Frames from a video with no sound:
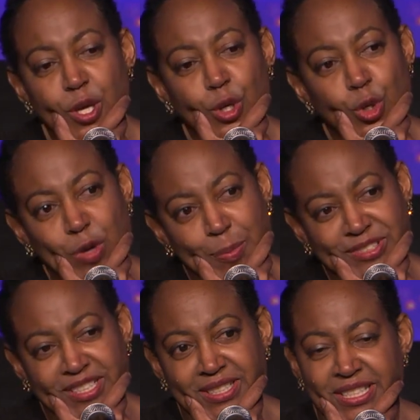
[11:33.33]
who
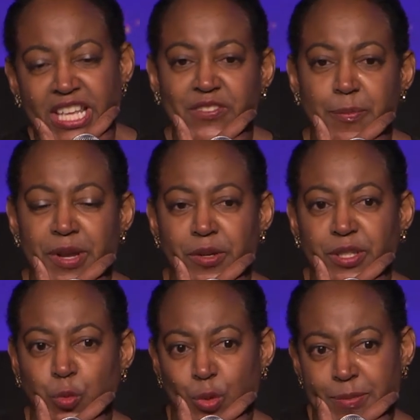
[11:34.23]
represented Native
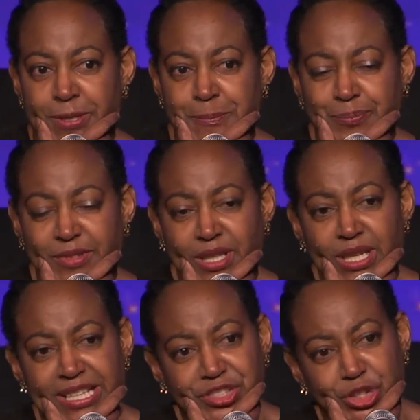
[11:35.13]
American women
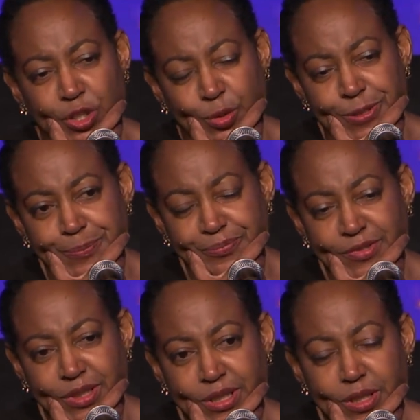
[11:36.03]
and children.
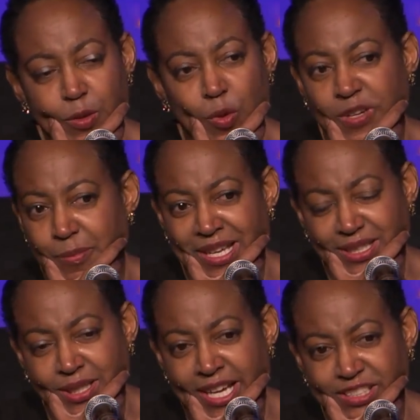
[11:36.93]
One of my
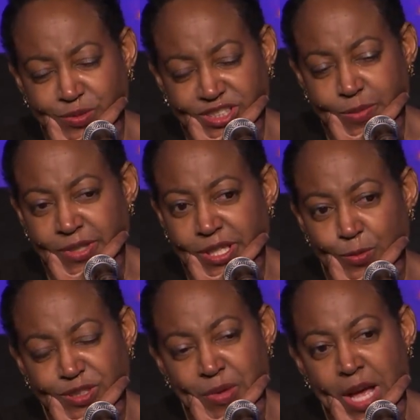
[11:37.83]
clients was somebody who
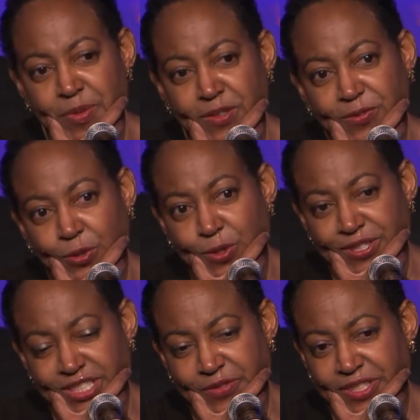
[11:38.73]
was mopping
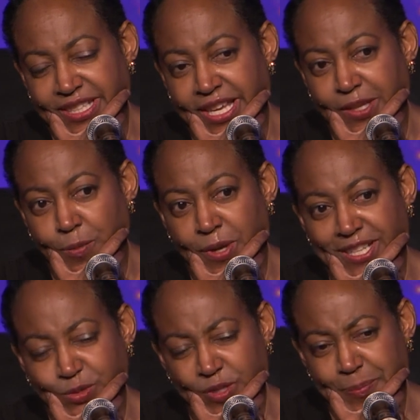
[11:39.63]
floors, and every day her
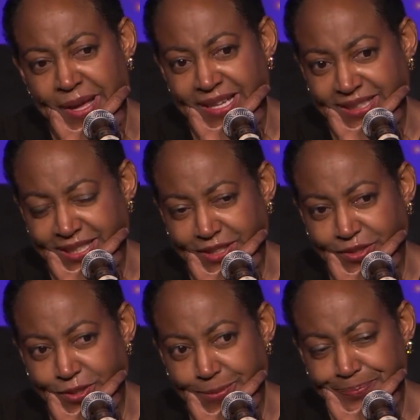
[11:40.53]
boss went by and
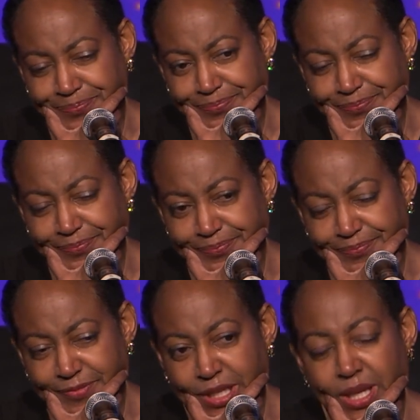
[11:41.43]
kicked her.
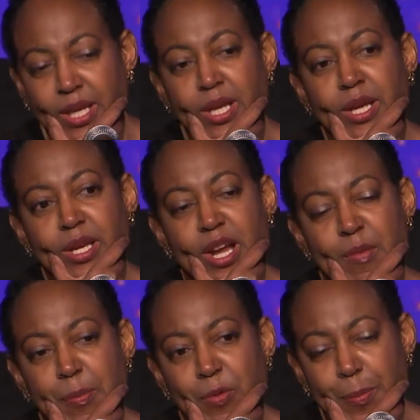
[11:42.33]
I
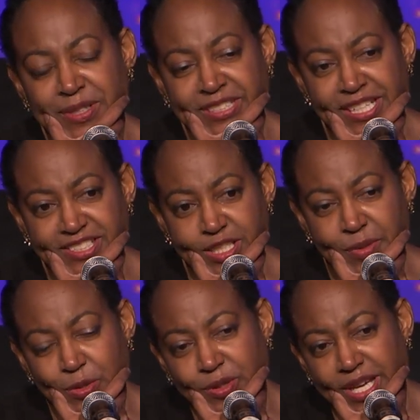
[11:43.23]
remember representing
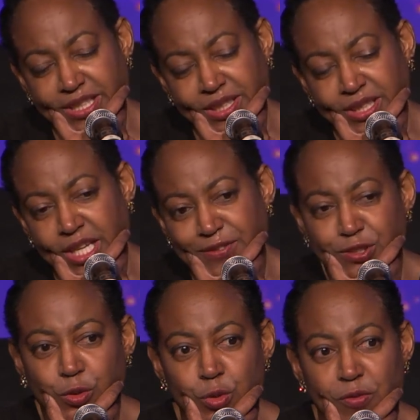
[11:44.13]
somebody who got kicked out of
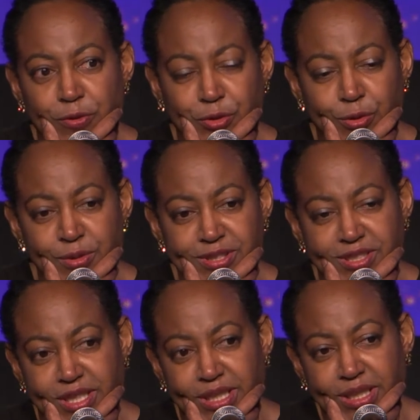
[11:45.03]
school for
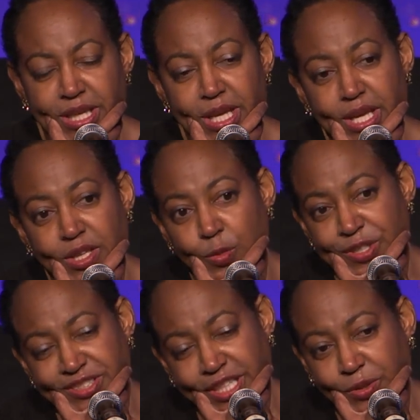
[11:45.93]
truancy, and the
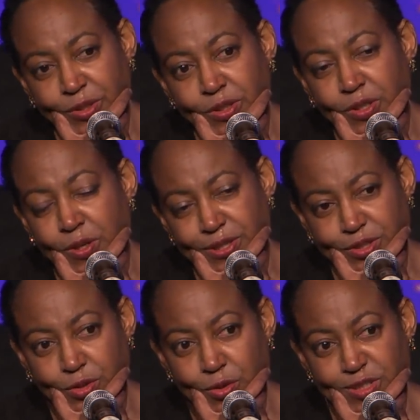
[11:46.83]
reason they couldn't go to
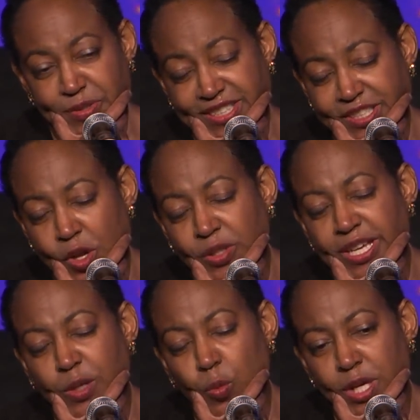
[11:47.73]
school is because they only
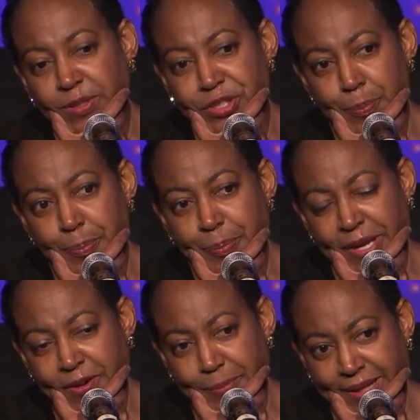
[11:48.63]
had one
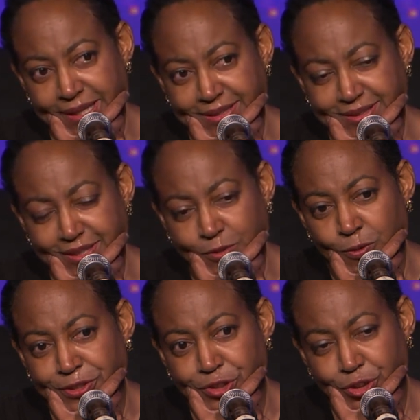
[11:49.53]
pair of pants and
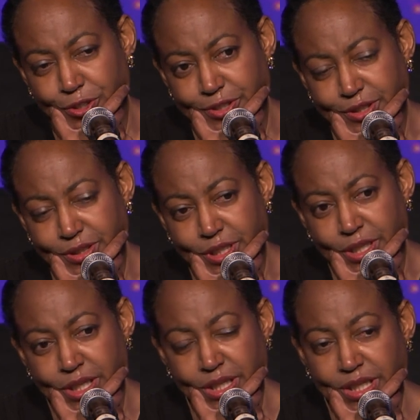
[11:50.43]
one shirt.
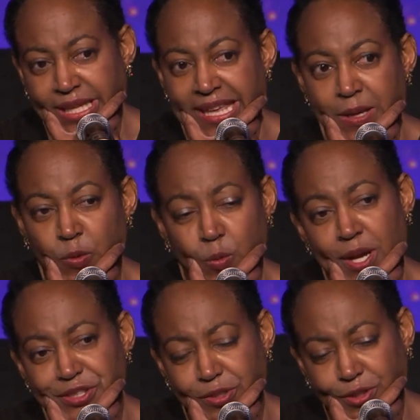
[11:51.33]
They would
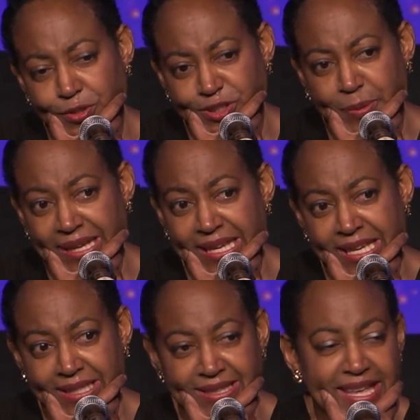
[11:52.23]
wash their clothes by
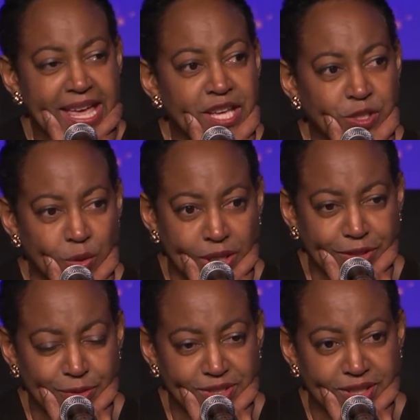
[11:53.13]
hand. They had no
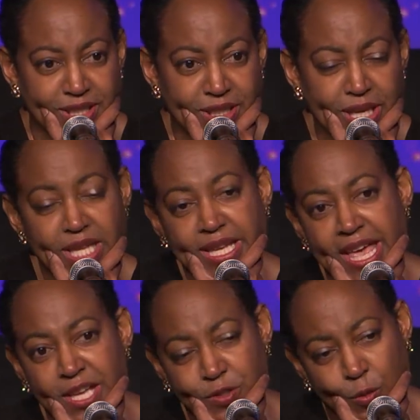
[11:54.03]
electricity. They
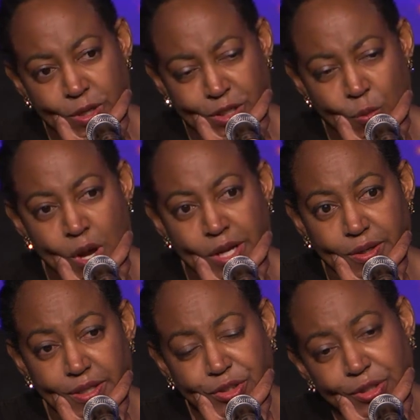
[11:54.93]
had no running
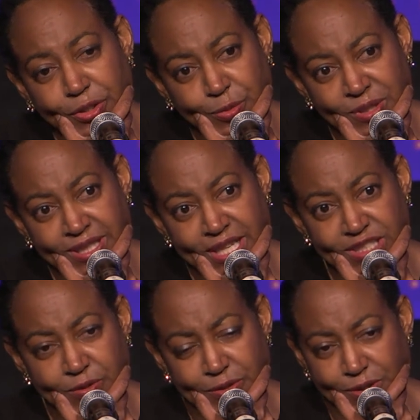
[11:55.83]
water. It took 3 days
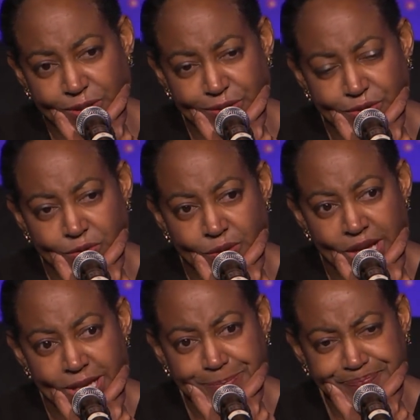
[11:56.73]
for their clothes to
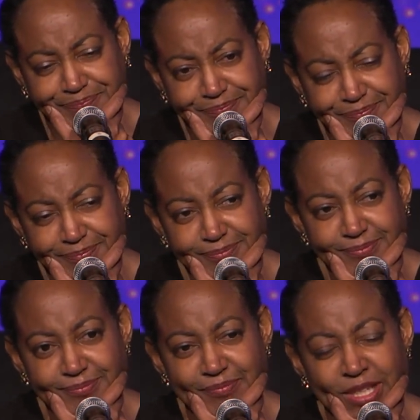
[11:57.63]
dry.
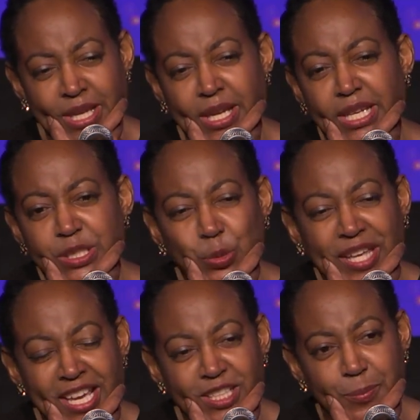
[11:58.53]
You
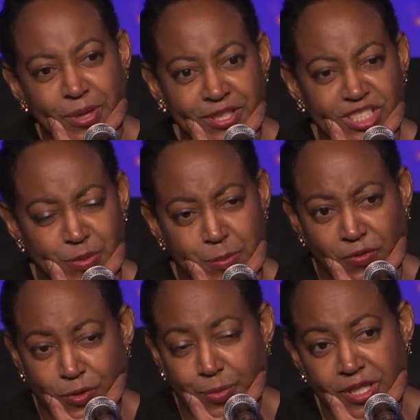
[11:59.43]
can't punish people
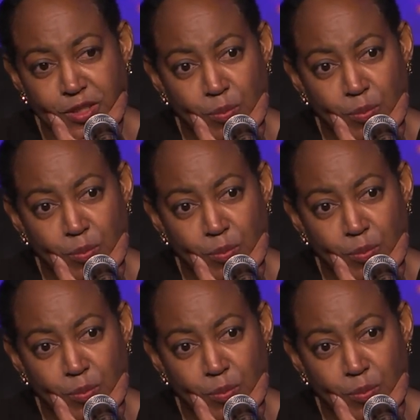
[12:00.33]
for being